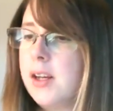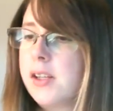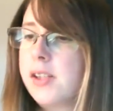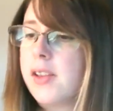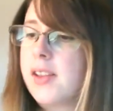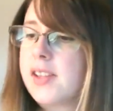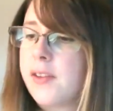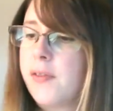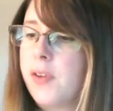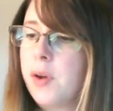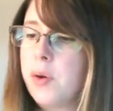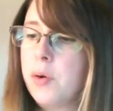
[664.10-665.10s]
So there's a
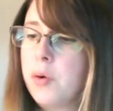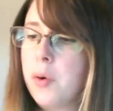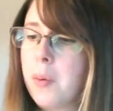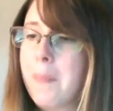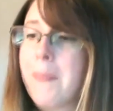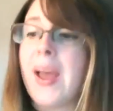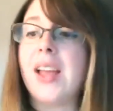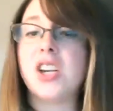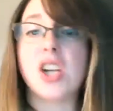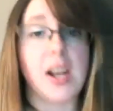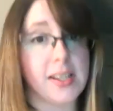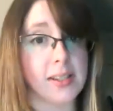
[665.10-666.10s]
few
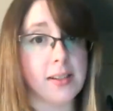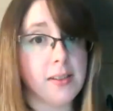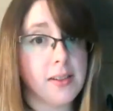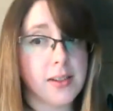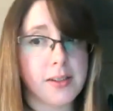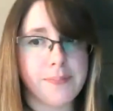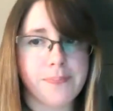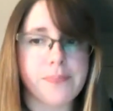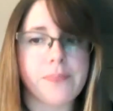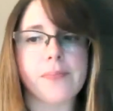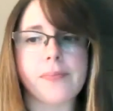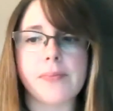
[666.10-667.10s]
major lessons
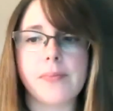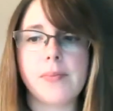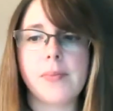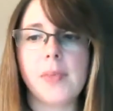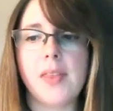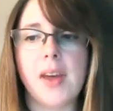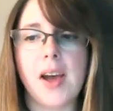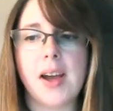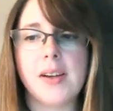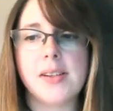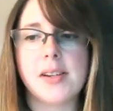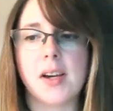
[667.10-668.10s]

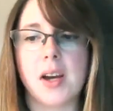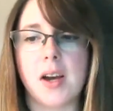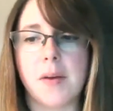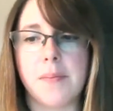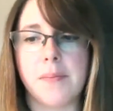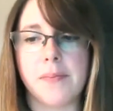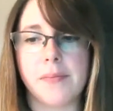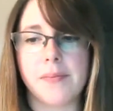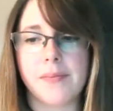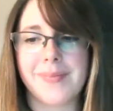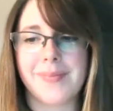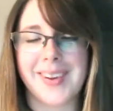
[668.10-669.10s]
that
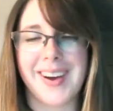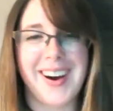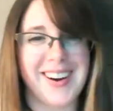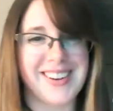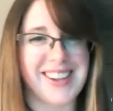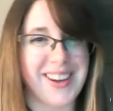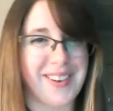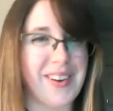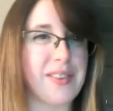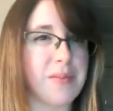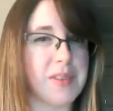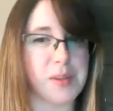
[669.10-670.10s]
are
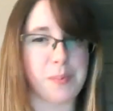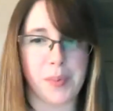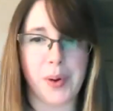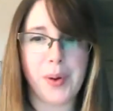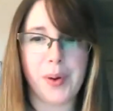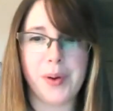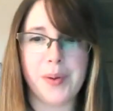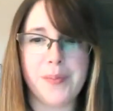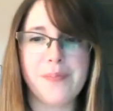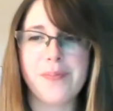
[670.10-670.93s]
takeaways from this book.